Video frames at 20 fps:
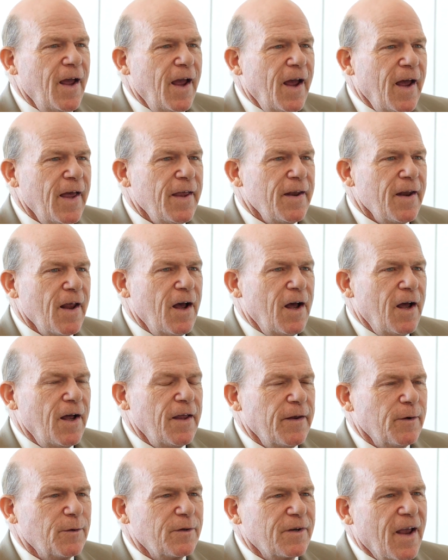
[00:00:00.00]
And
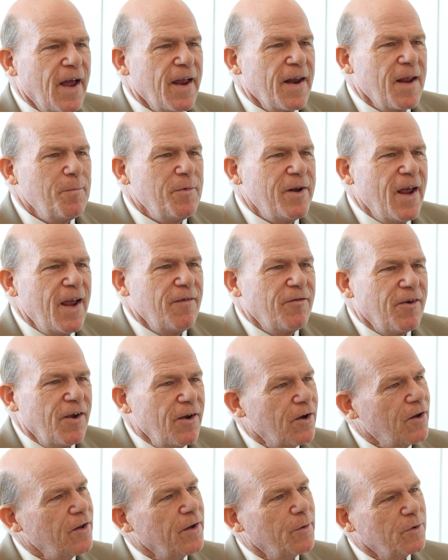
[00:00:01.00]
there's a guy named Dave
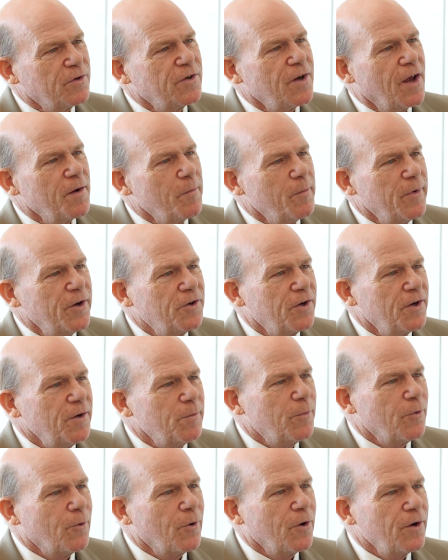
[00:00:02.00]
Gill that was on the
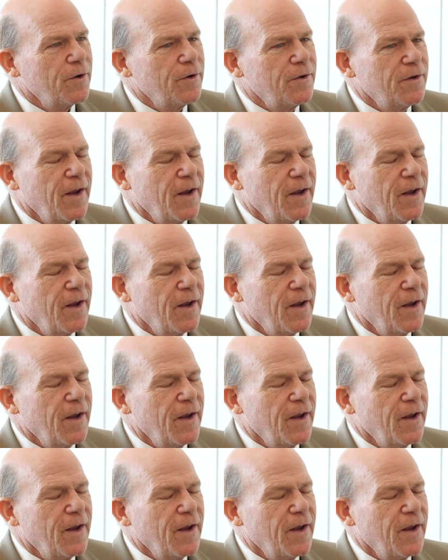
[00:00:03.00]
Michigan board.